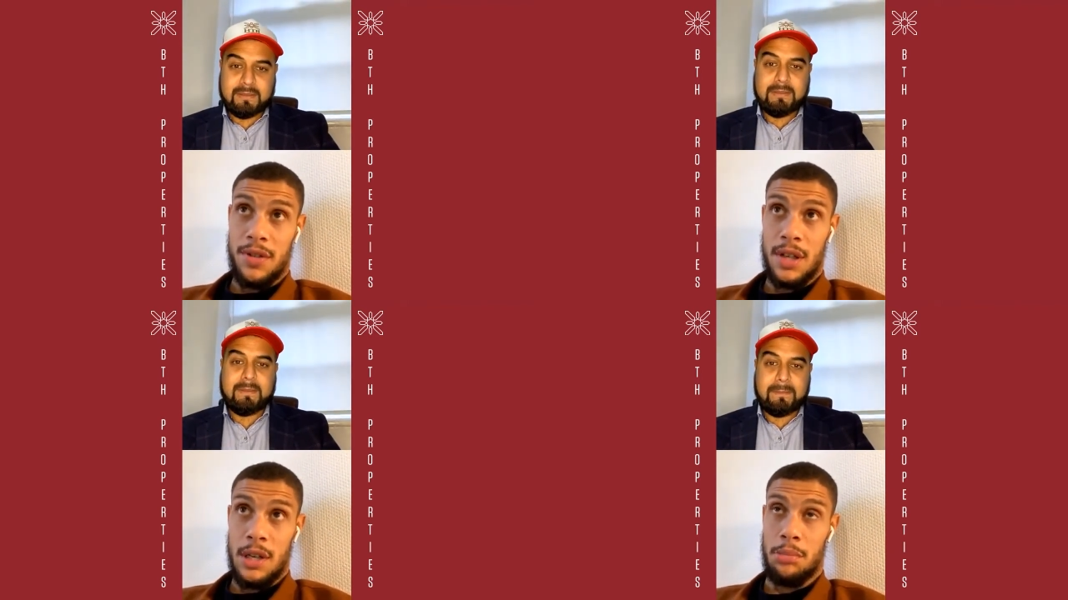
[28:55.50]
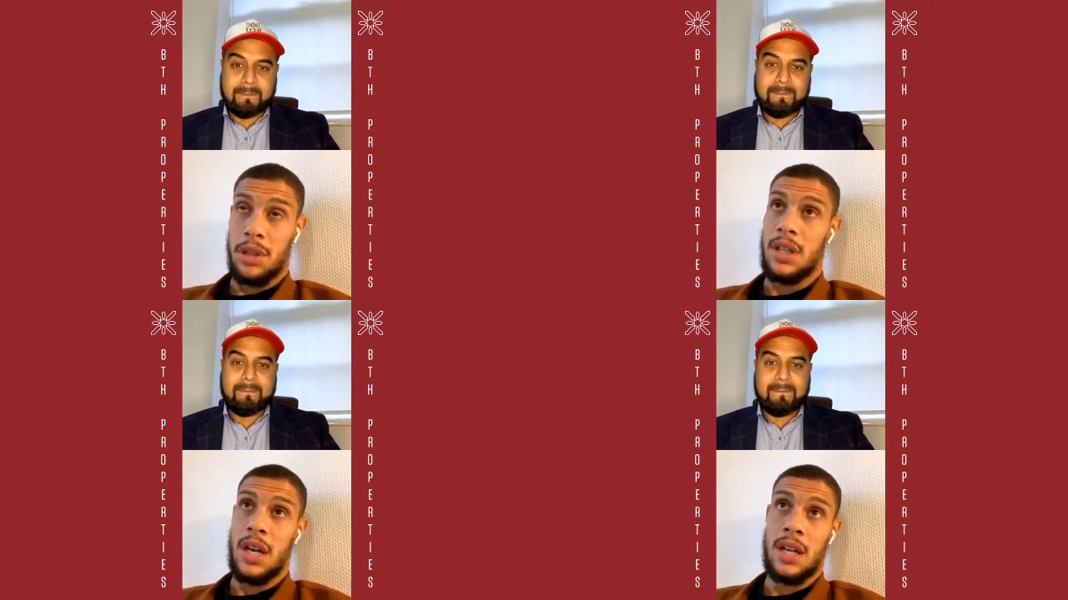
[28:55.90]
Speaker 1: but
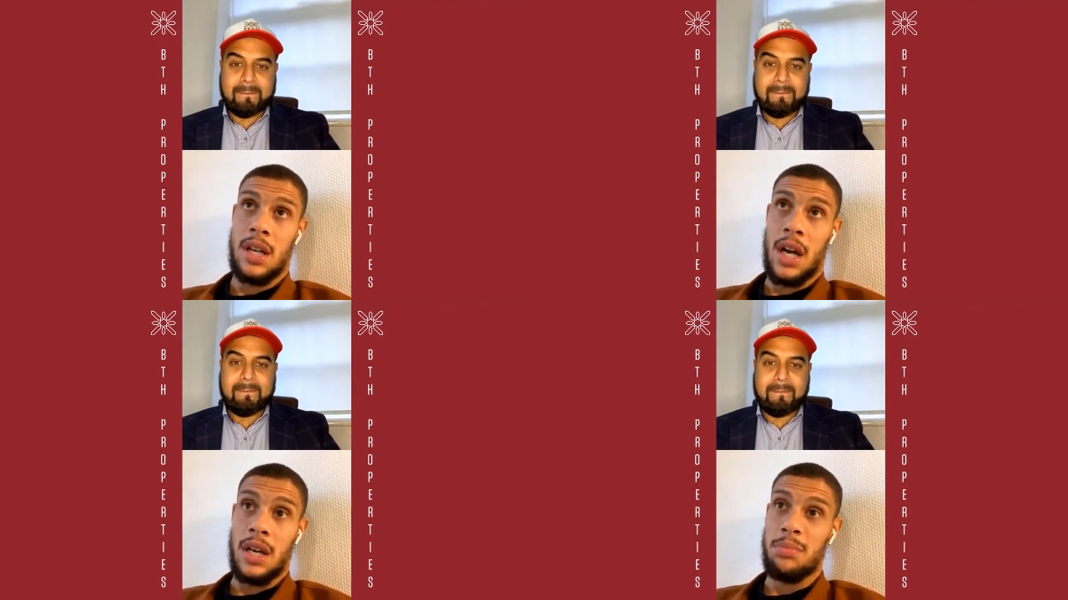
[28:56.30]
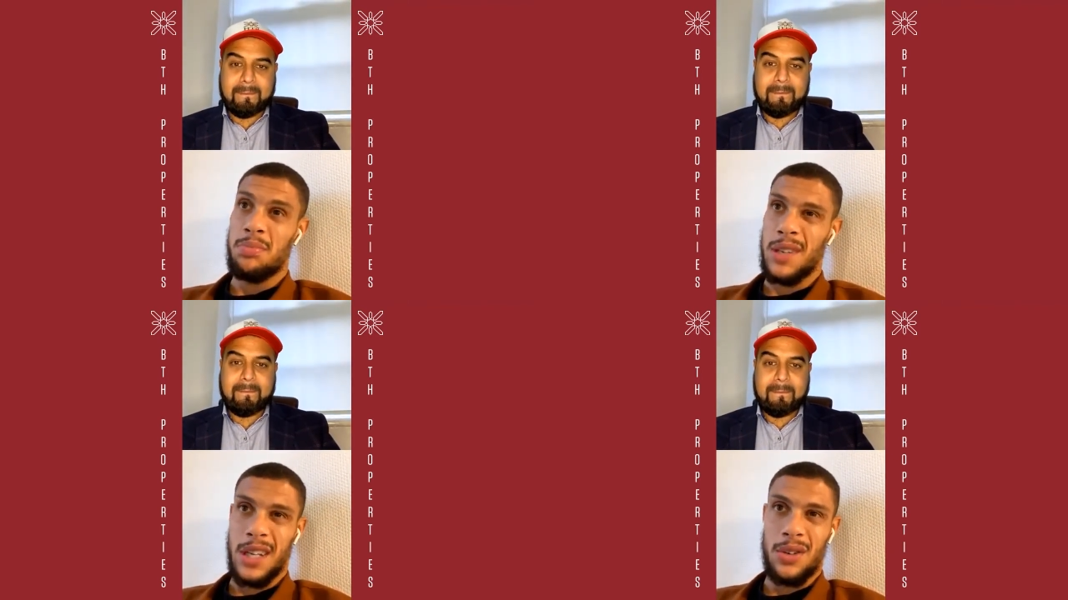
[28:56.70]
then I
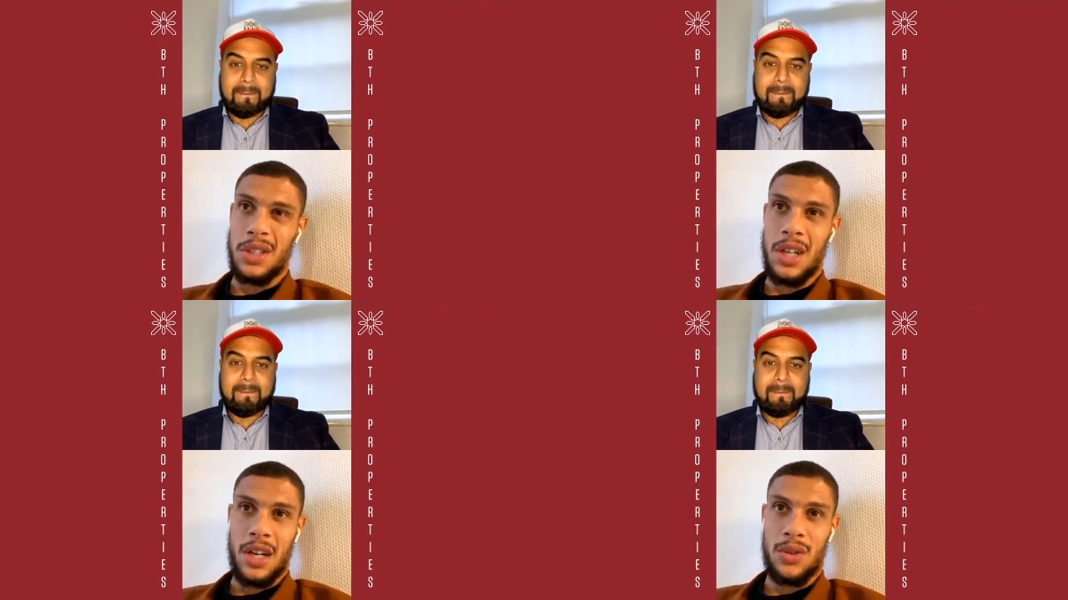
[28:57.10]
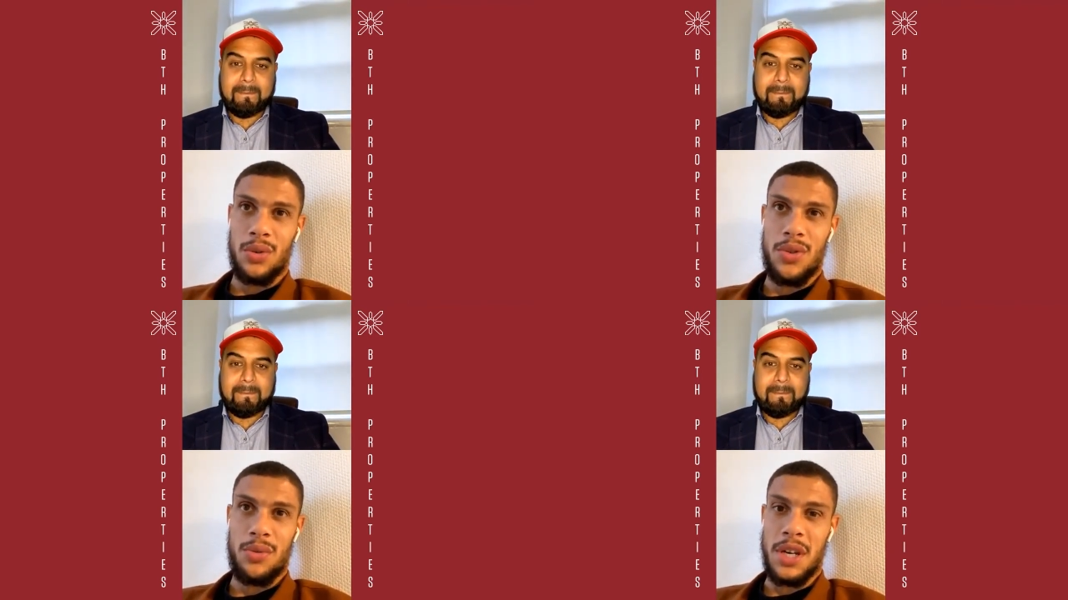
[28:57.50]
played only like
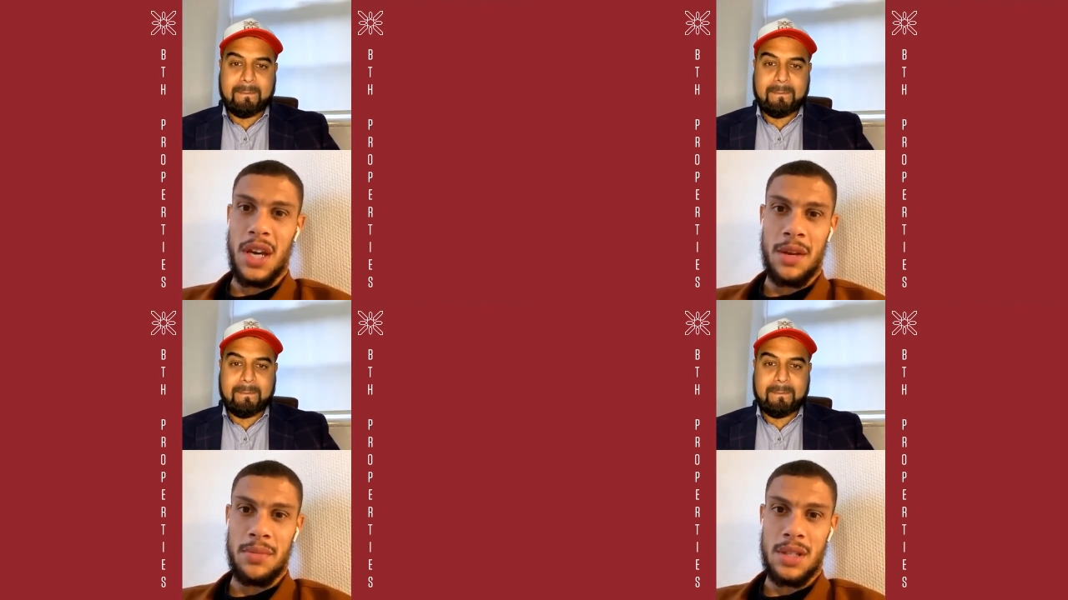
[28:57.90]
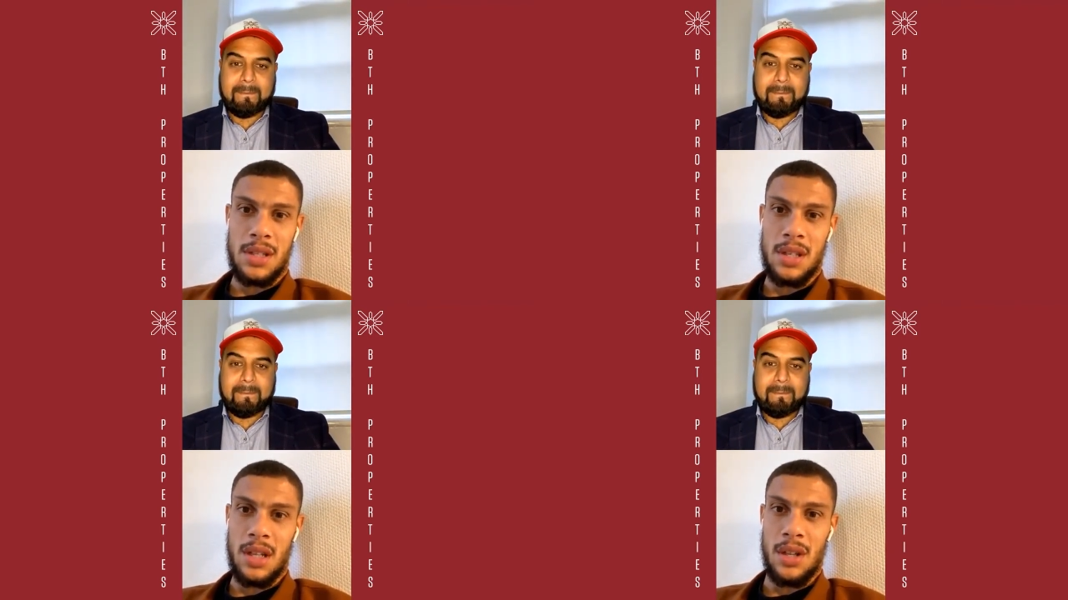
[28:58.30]
games
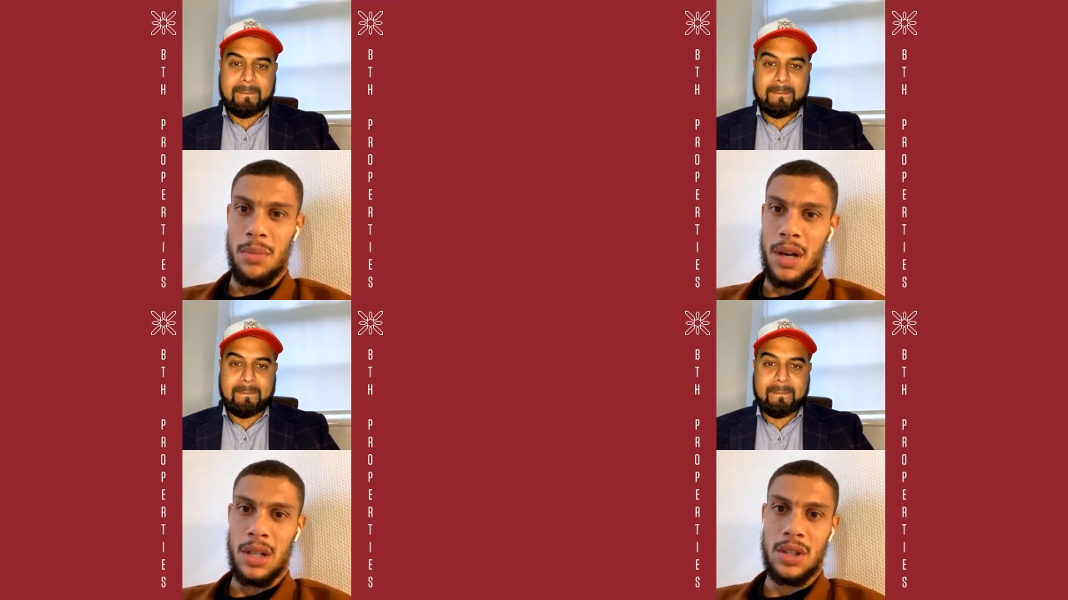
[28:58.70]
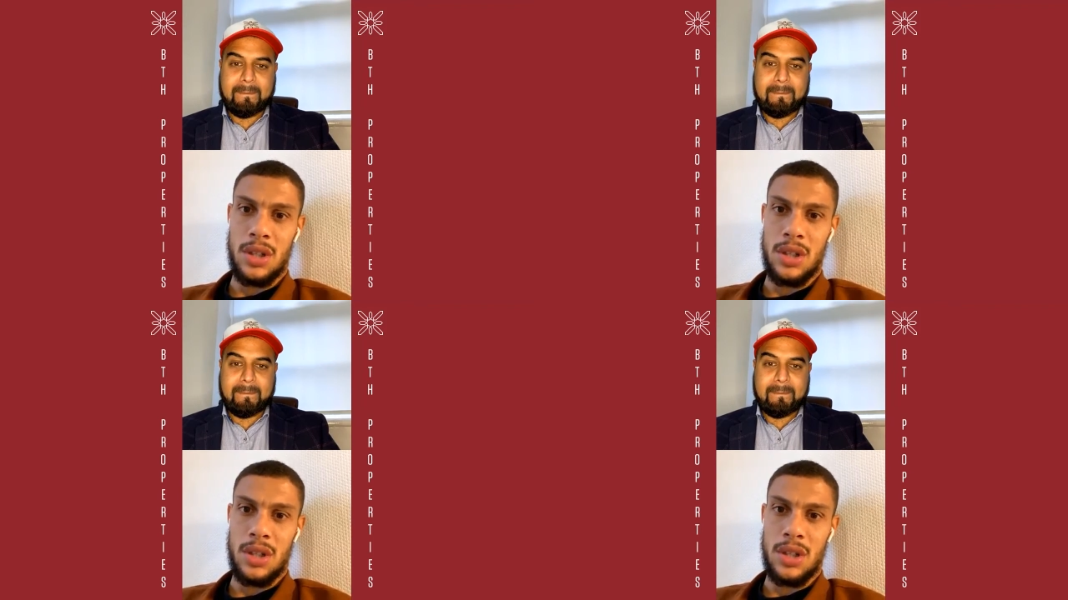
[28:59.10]
and the manager.
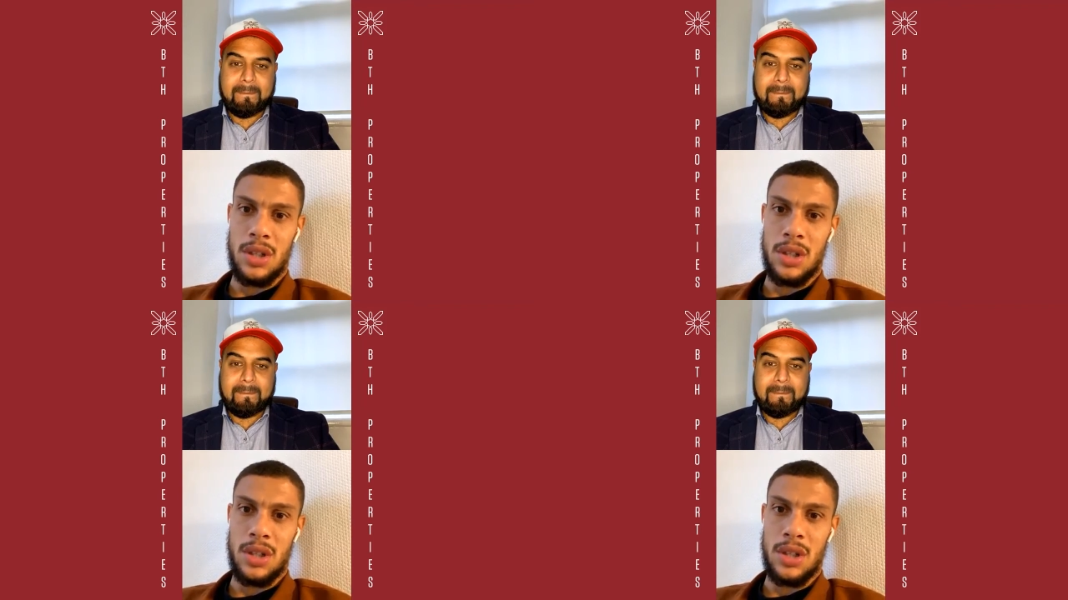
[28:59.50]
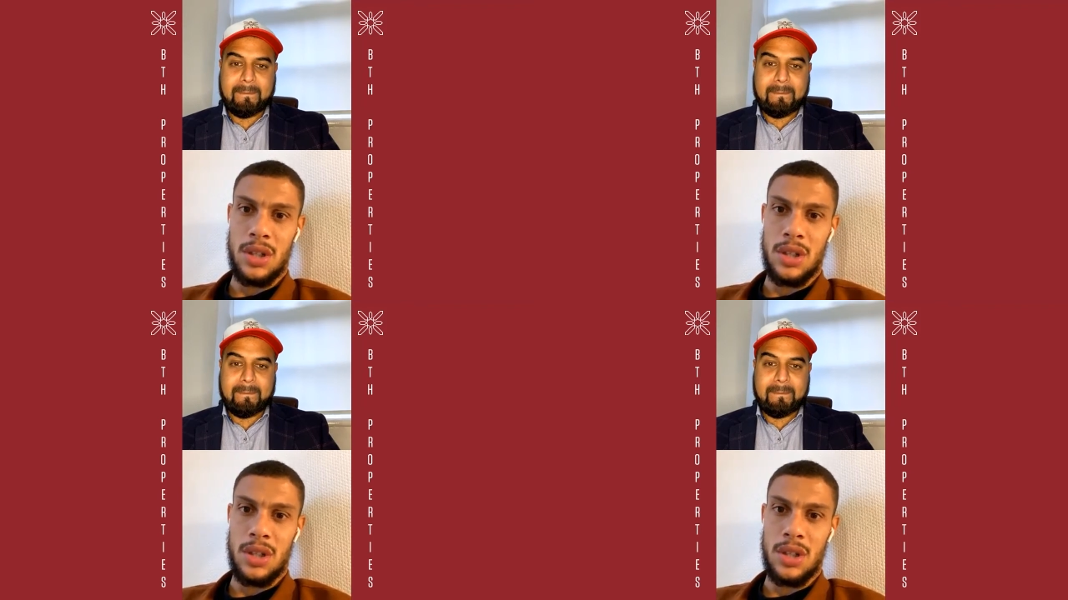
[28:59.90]
So before I got